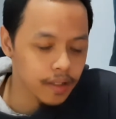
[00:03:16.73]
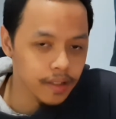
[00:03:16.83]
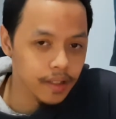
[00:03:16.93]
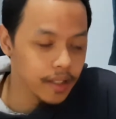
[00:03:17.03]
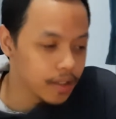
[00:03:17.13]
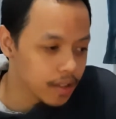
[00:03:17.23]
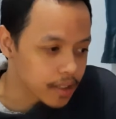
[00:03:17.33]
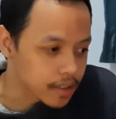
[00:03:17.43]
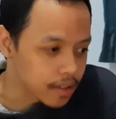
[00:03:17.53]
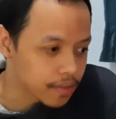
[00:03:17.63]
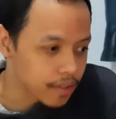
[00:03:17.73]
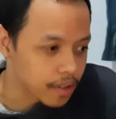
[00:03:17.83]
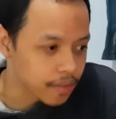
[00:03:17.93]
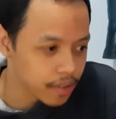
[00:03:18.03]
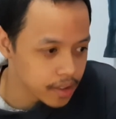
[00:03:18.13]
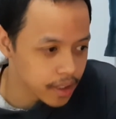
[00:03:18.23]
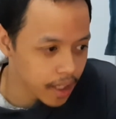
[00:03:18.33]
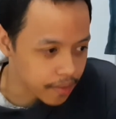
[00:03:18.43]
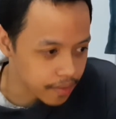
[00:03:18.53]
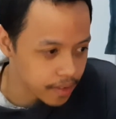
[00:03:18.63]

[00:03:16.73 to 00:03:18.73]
the equalizer for the first half